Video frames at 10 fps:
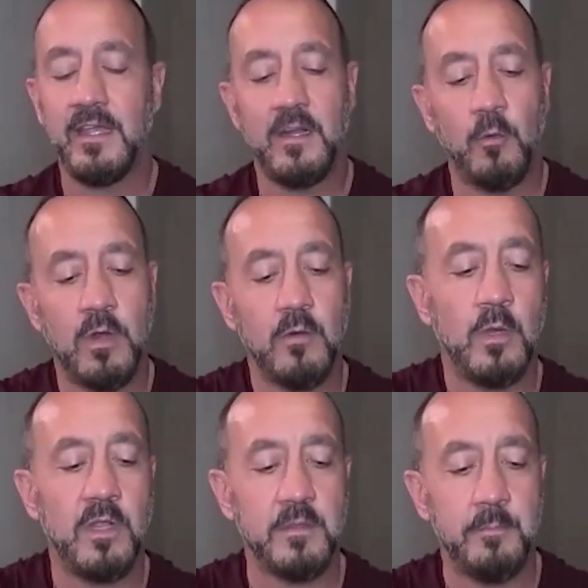you know, one
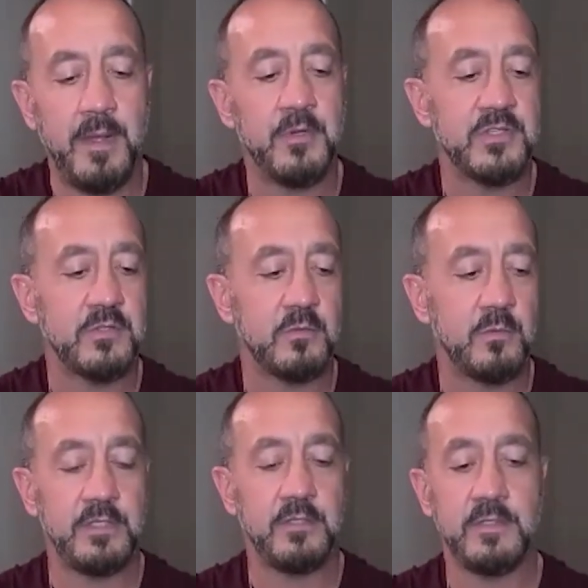one of the members
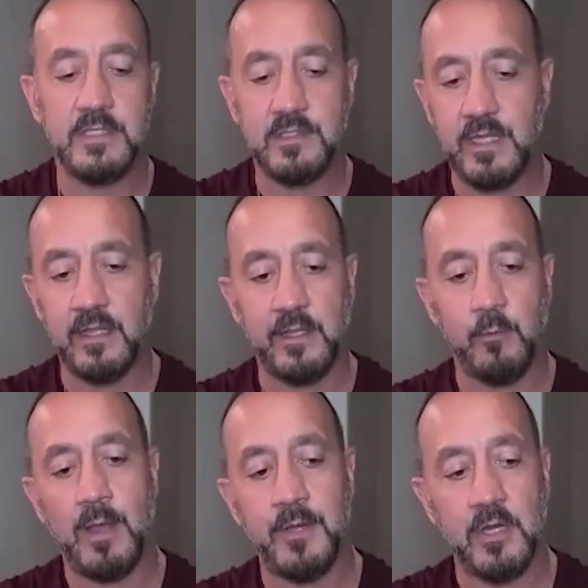we do these daily
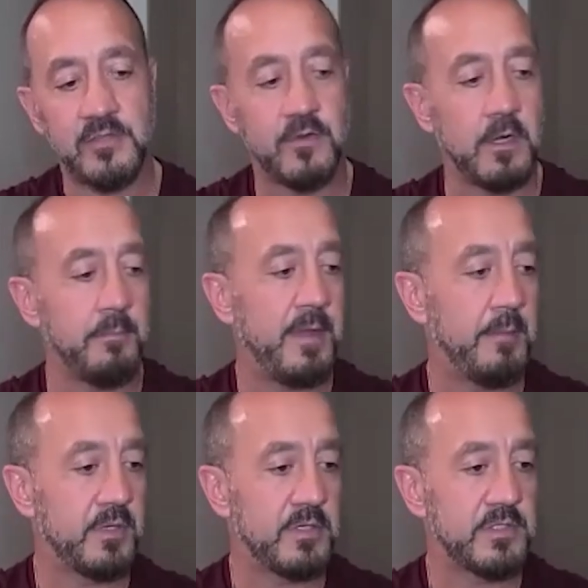webinars for our
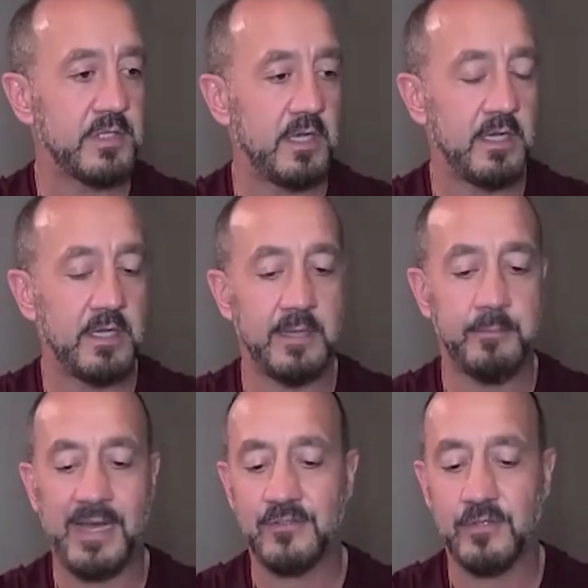members uh, at
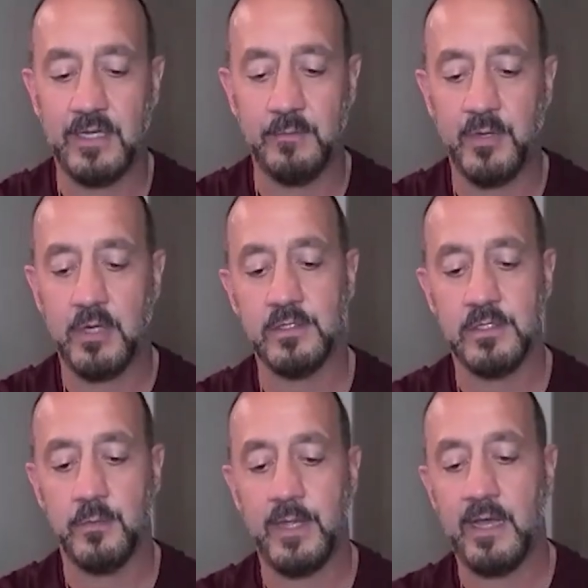Path Trading Partners
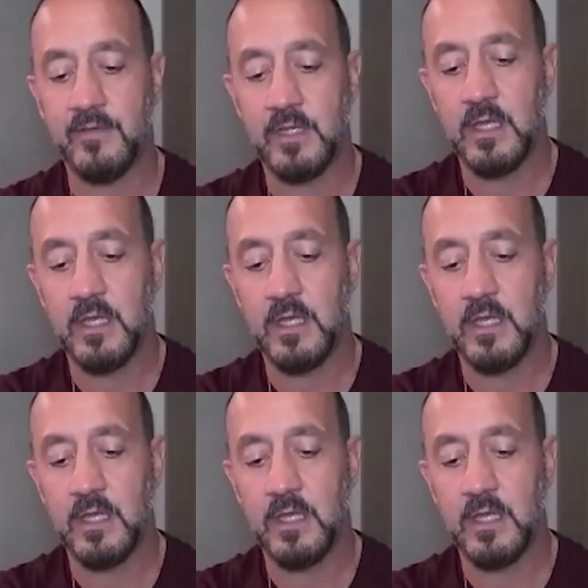that we have,